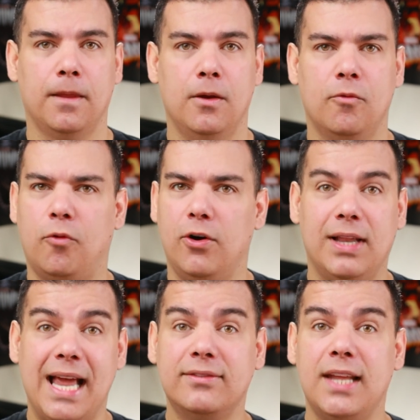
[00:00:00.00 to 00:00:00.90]
For
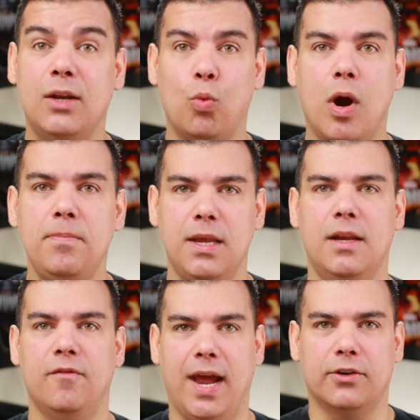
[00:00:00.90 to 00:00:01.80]
less than 1 million
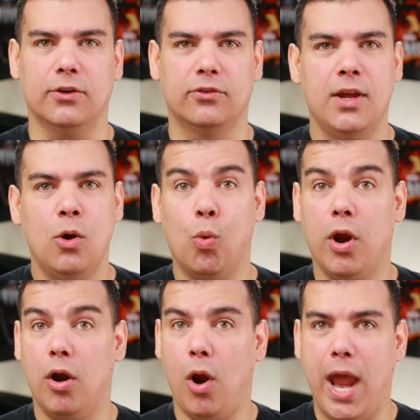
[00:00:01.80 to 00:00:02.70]
vectors,
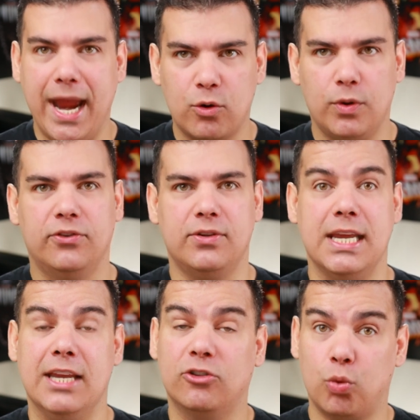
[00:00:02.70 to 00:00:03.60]
where accuracy
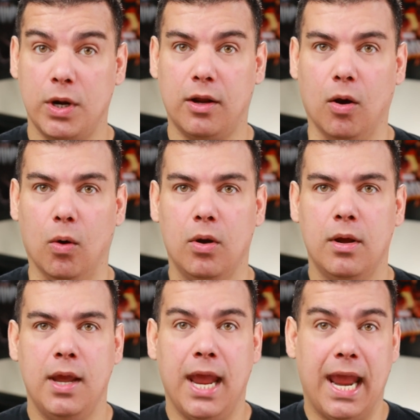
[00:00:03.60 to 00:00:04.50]
is critical,
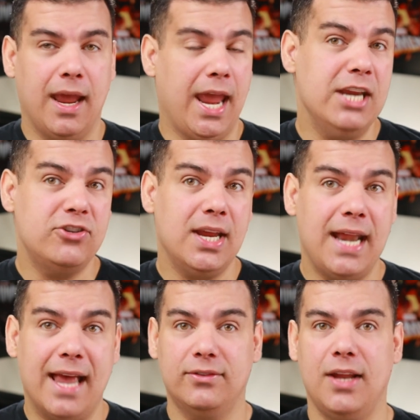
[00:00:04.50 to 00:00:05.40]

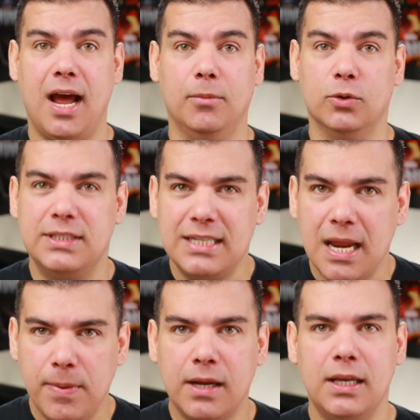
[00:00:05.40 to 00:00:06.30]
HNSW
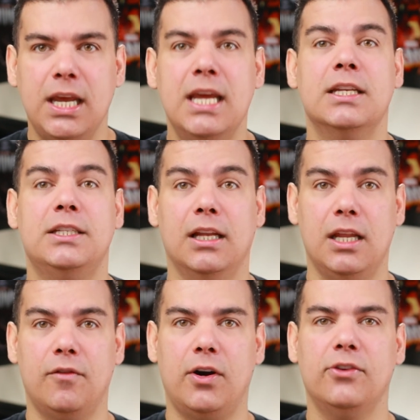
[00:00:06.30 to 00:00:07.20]
typically
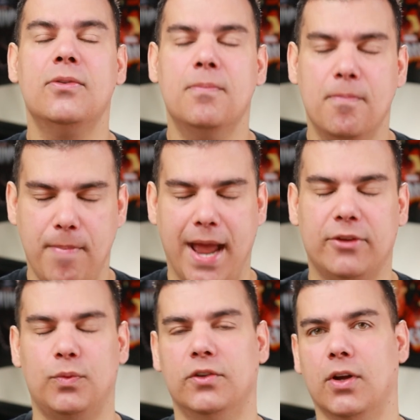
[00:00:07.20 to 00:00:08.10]
delivers best
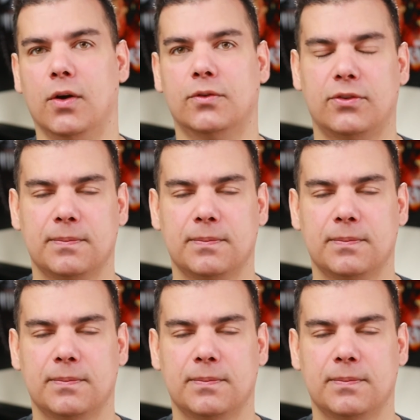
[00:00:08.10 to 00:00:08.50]
results.